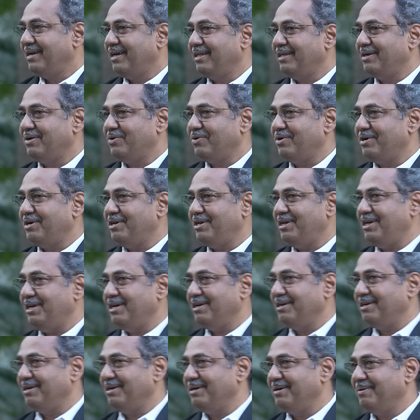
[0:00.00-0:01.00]
Rather,
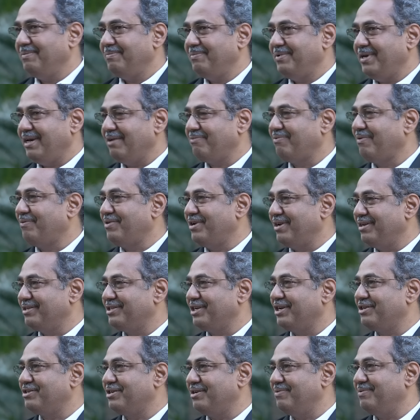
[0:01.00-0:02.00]
okay. 15 or
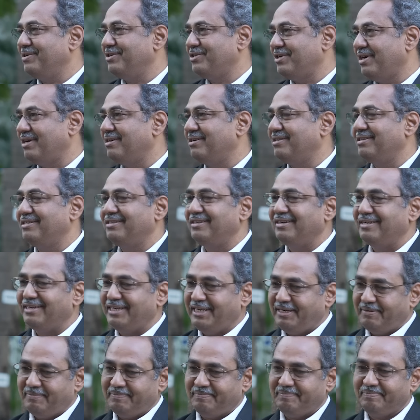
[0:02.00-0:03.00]
16, we started the
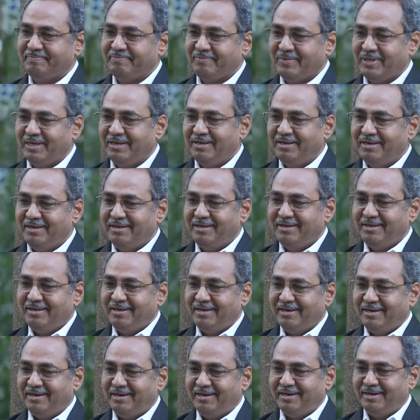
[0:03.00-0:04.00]
journey
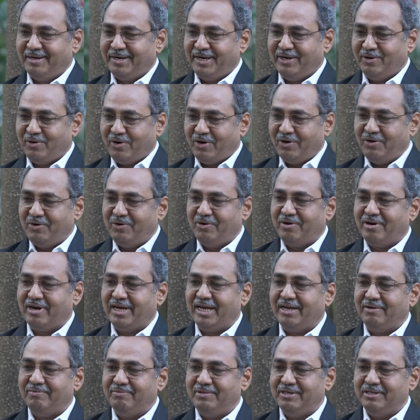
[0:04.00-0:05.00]
in order to
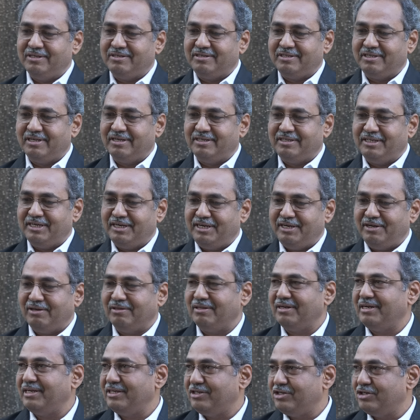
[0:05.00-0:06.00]
drive this journey on
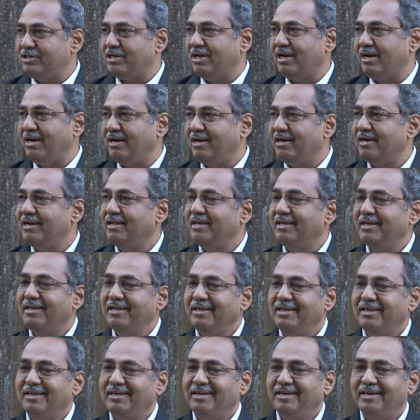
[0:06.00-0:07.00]
the digital.
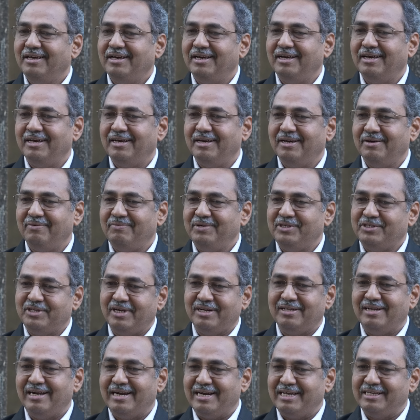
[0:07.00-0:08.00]
We
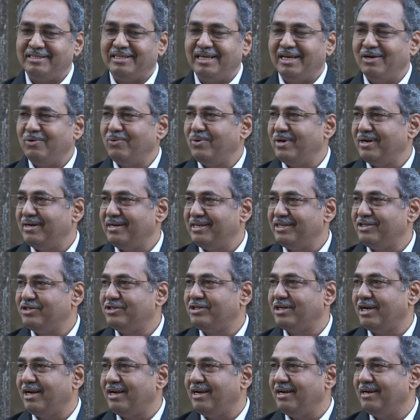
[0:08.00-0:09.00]
said, let us have one
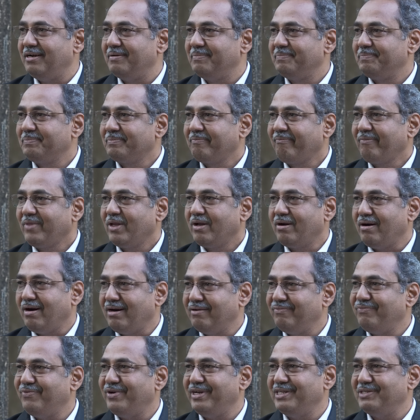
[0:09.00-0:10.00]
digital
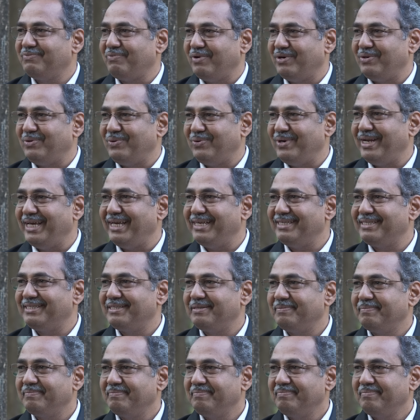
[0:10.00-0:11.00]
conference for 2
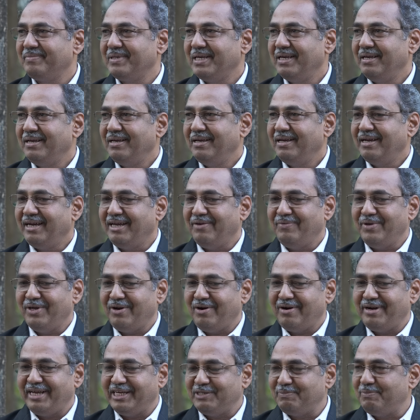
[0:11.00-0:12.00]
days, and we are
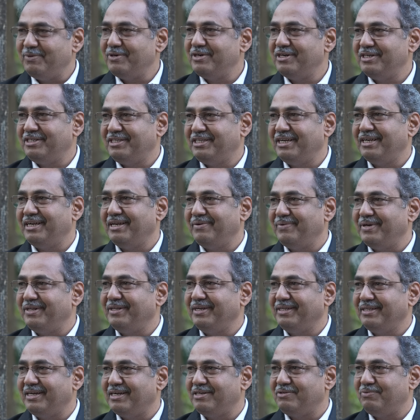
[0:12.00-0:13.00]
not experts in
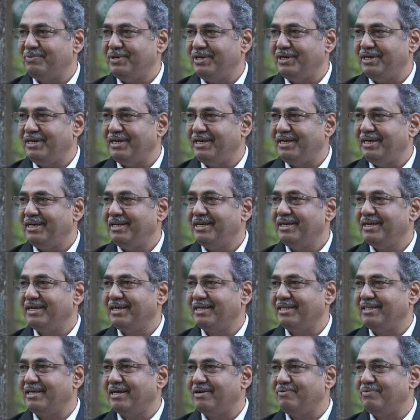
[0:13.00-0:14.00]
everything that
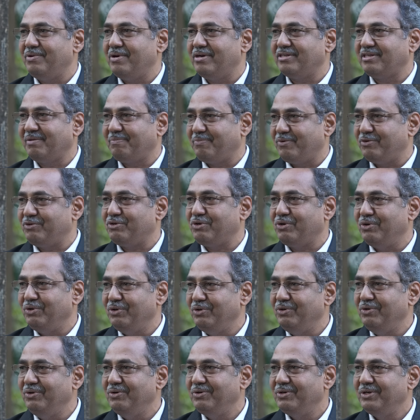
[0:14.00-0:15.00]
we are supposed to
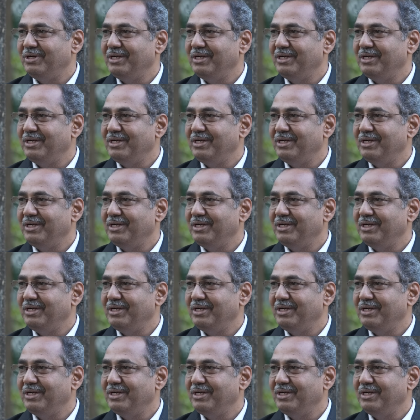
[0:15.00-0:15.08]
know